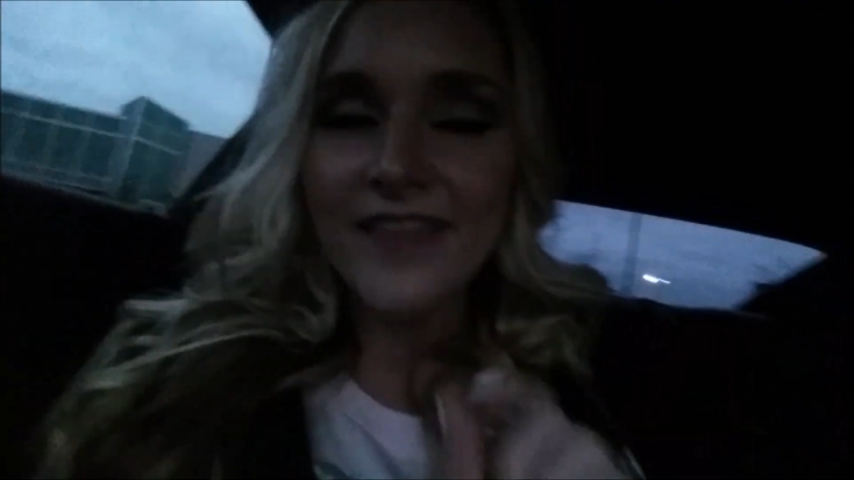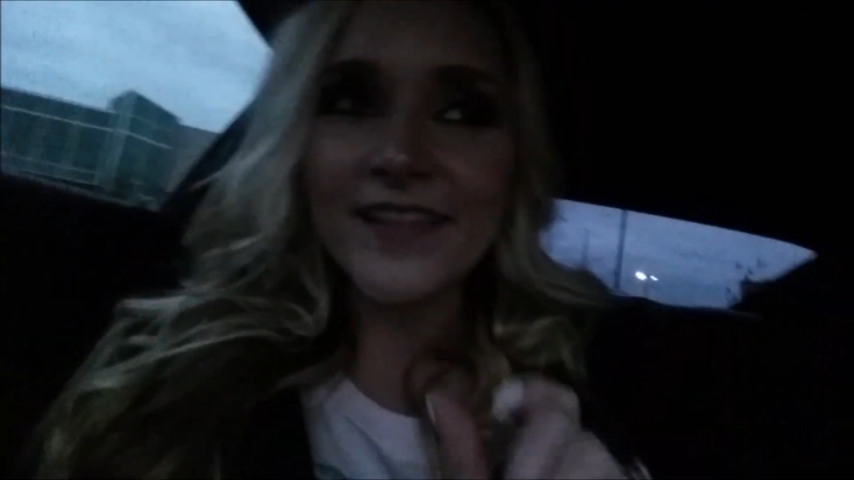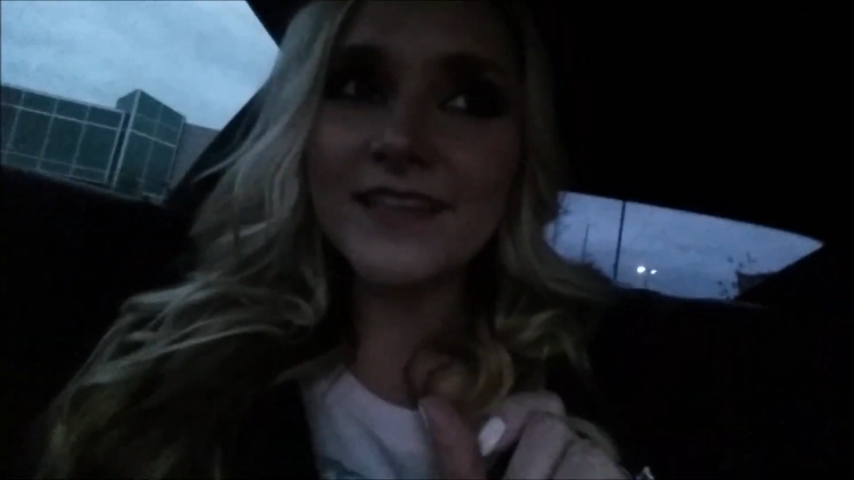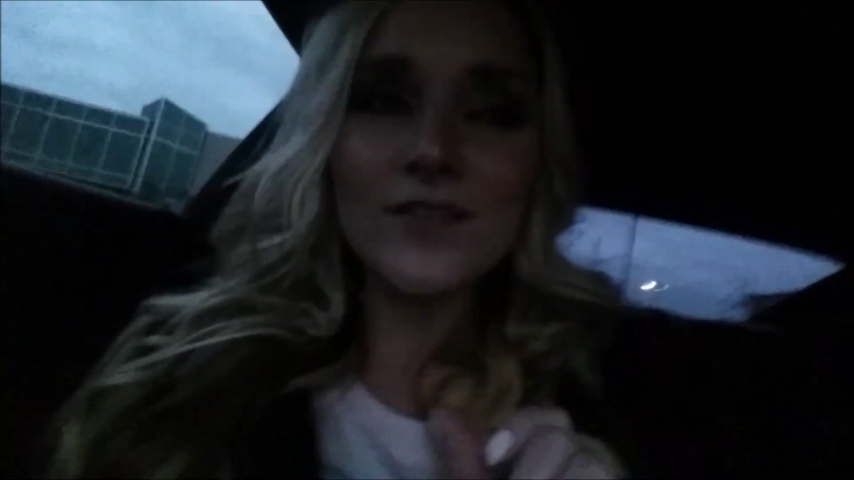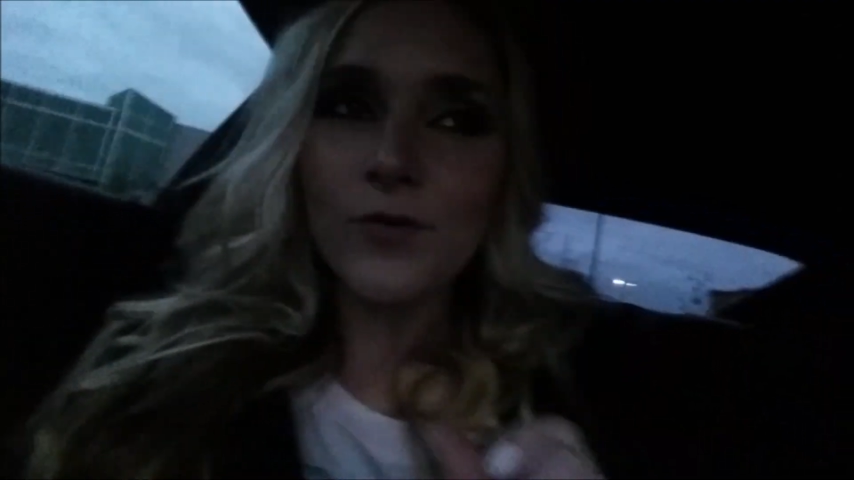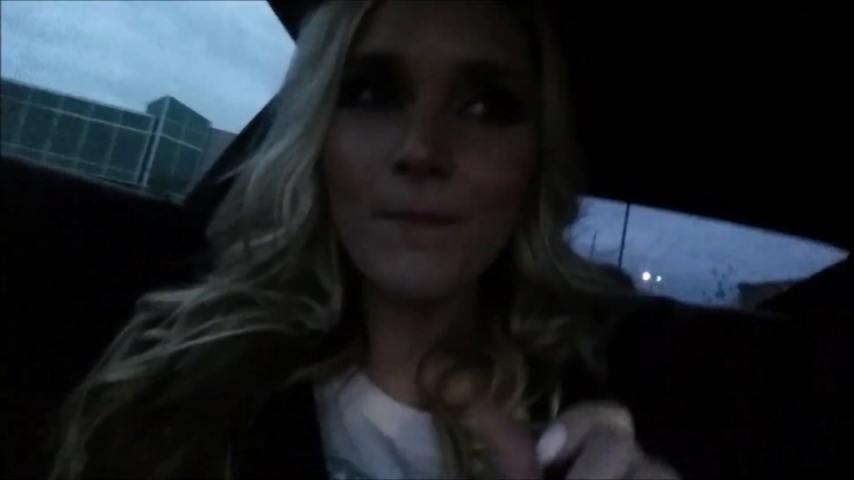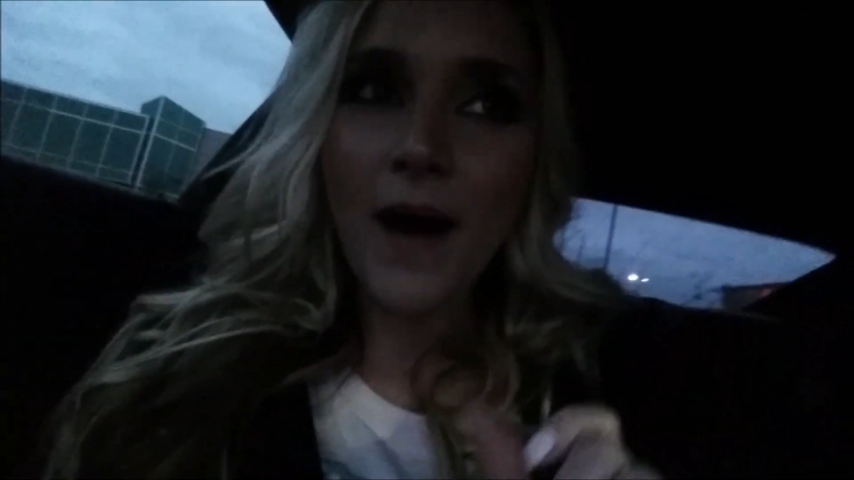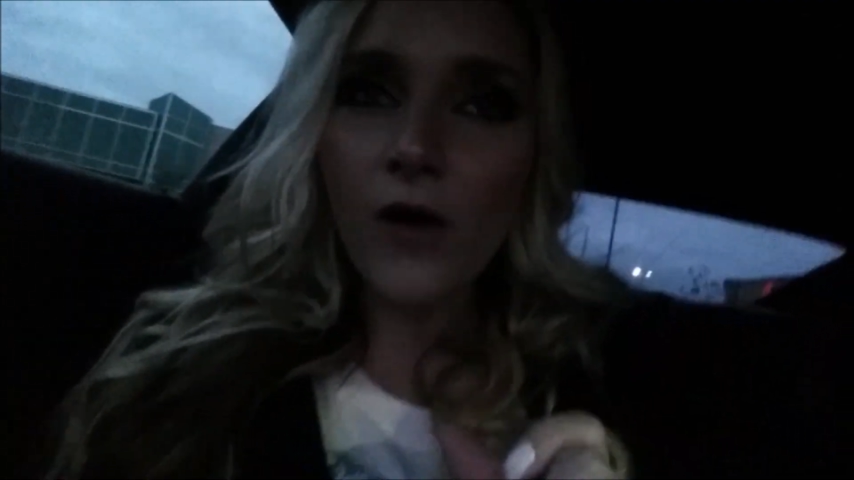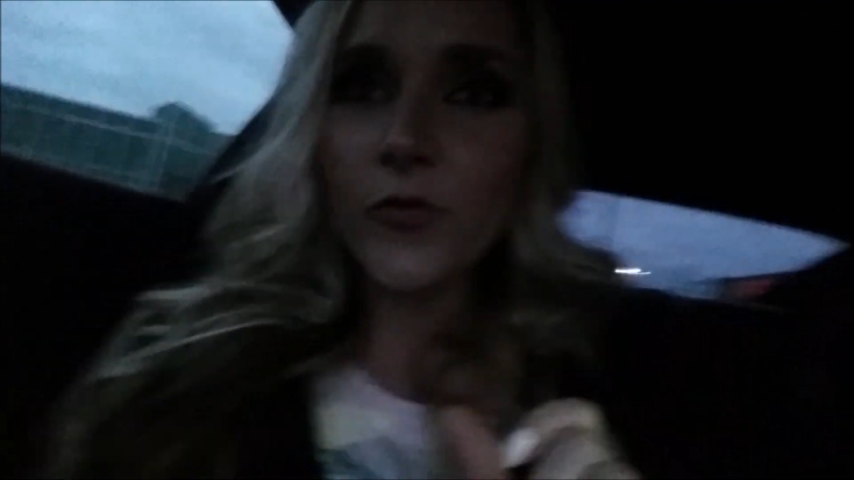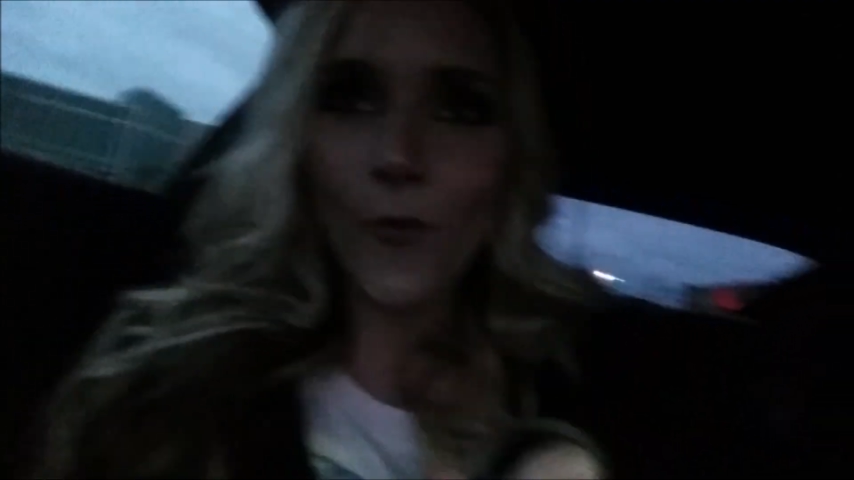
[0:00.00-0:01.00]
the little
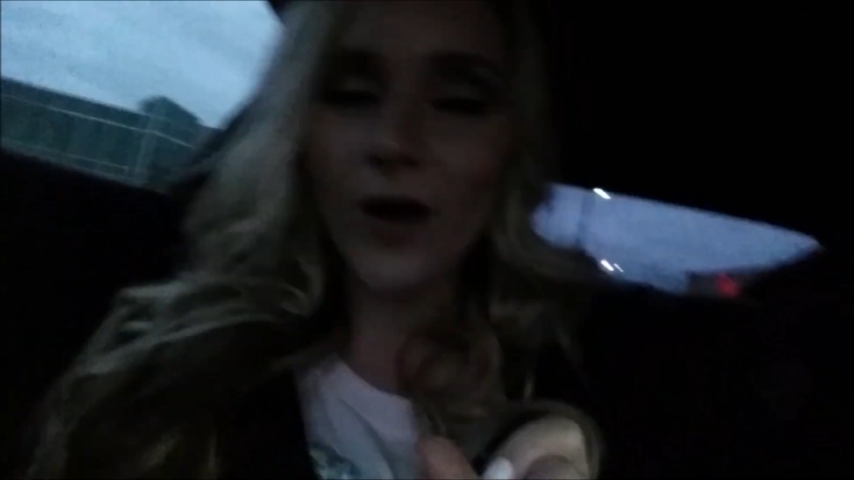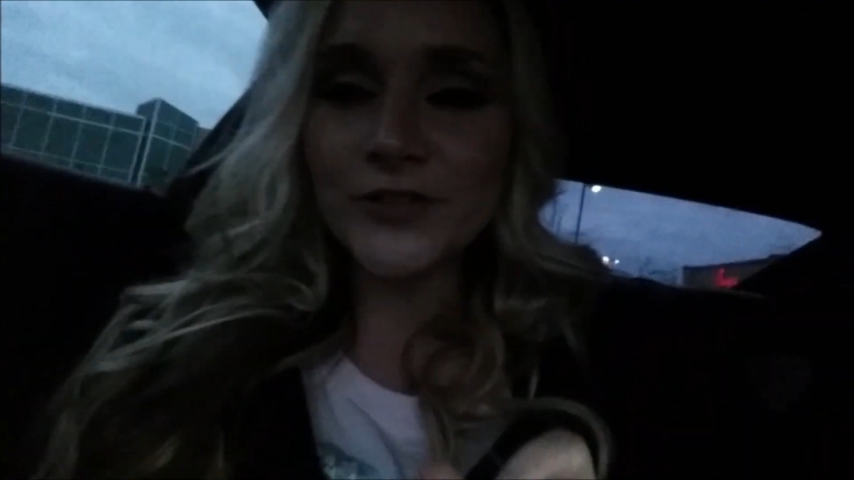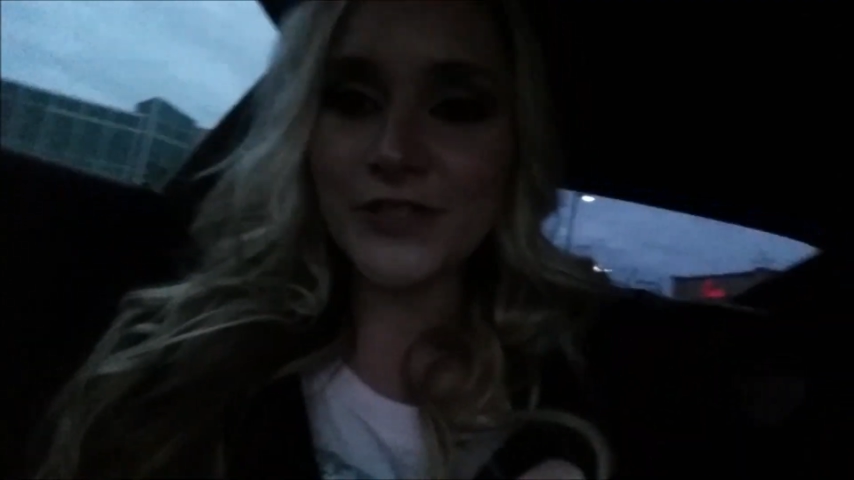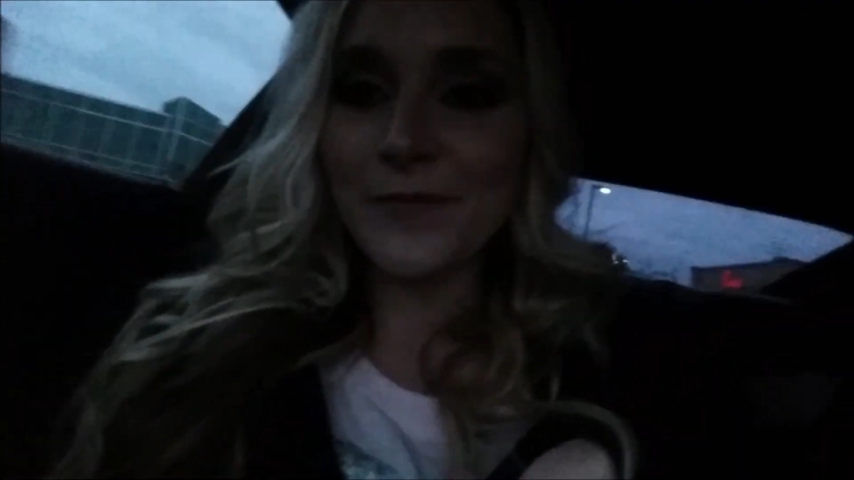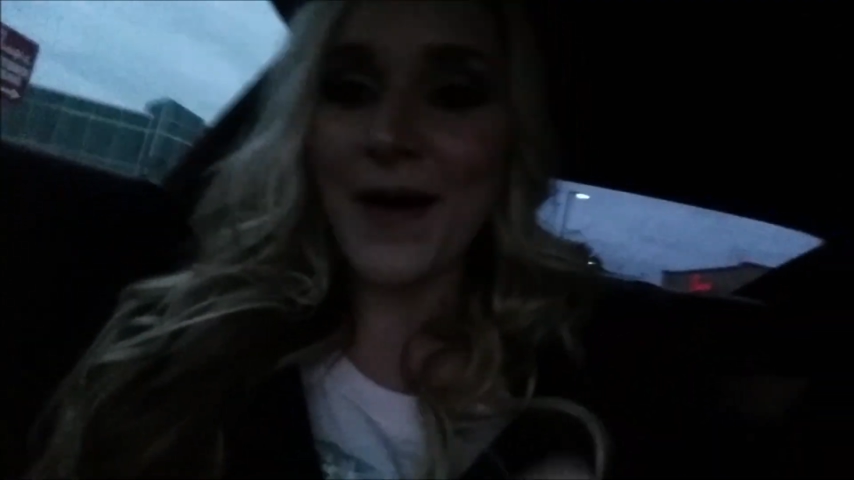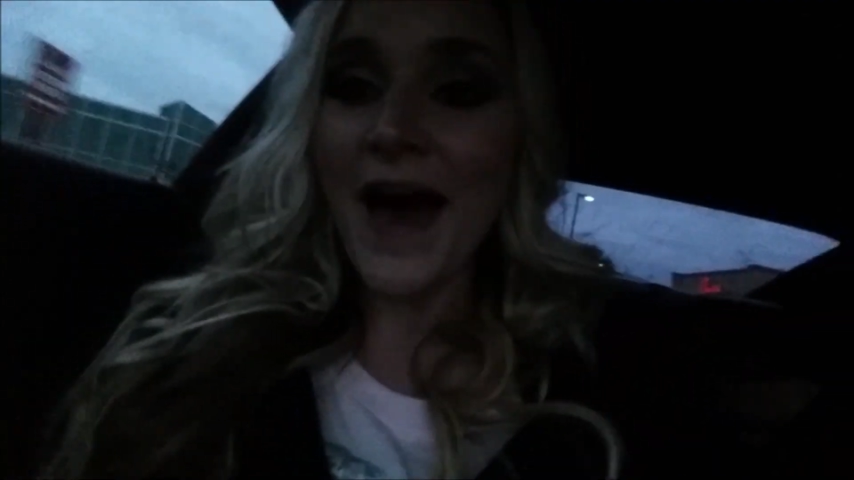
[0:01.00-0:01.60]
mouthwash in the